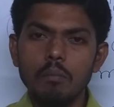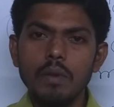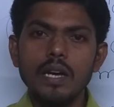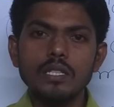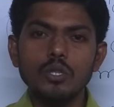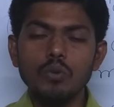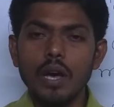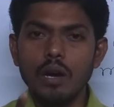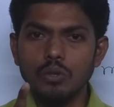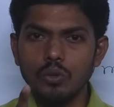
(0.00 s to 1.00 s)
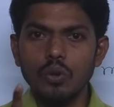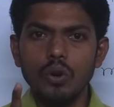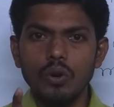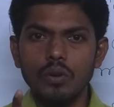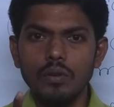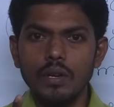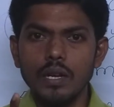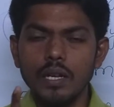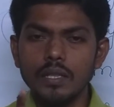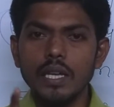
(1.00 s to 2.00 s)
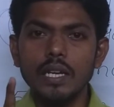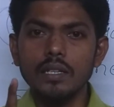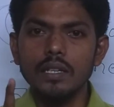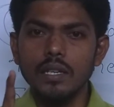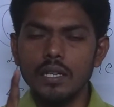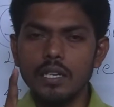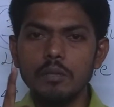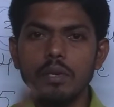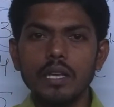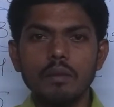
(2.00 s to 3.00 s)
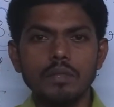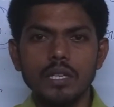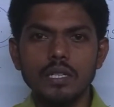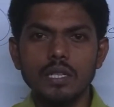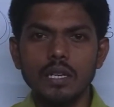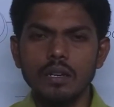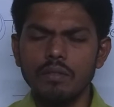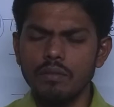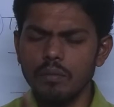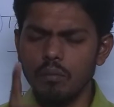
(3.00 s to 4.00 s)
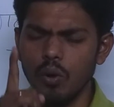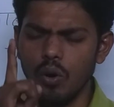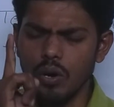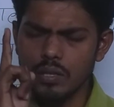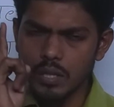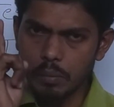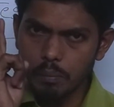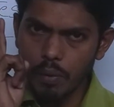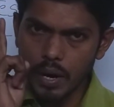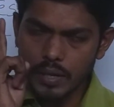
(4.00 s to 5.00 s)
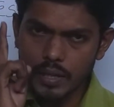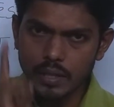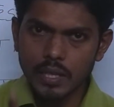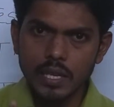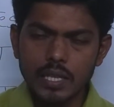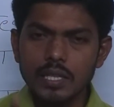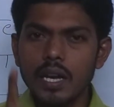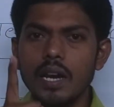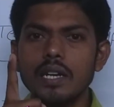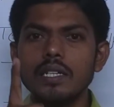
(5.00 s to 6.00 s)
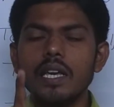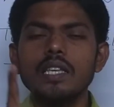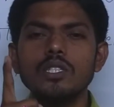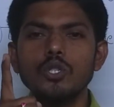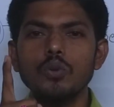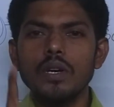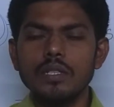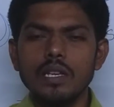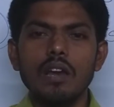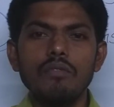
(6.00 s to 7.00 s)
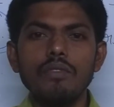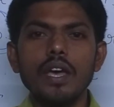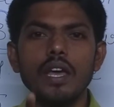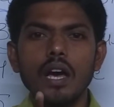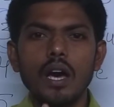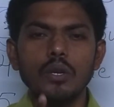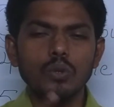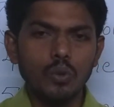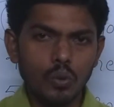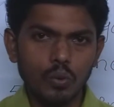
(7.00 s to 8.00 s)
must you have to know then it becomes easy most important thing is test yourself where are you